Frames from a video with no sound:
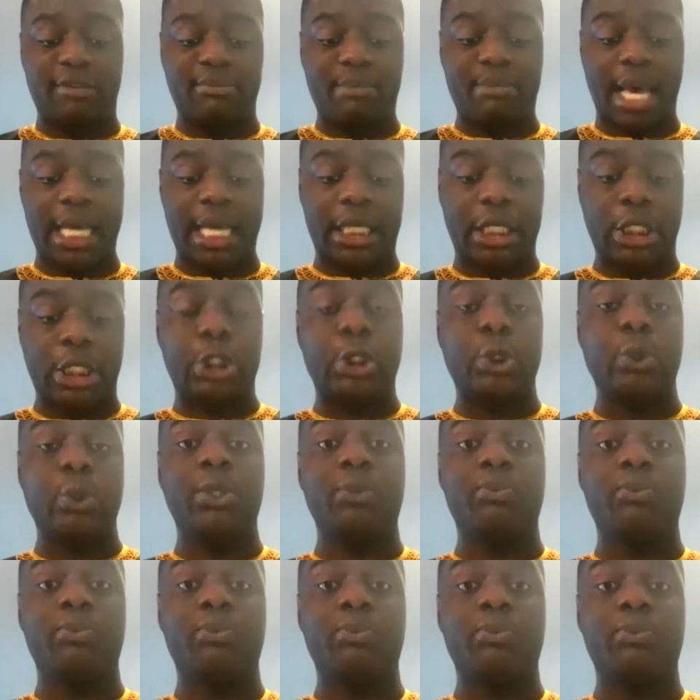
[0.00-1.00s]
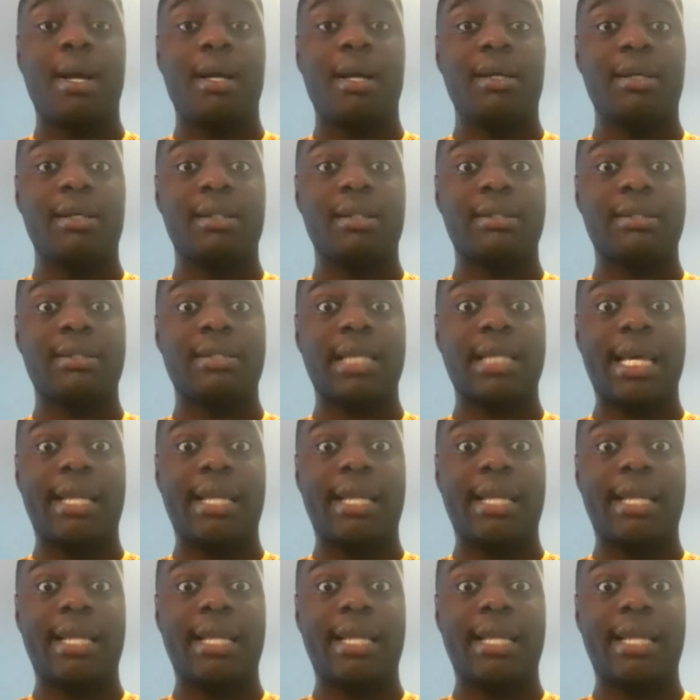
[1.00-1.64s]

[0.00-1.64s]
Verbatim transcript: give my concluding remarks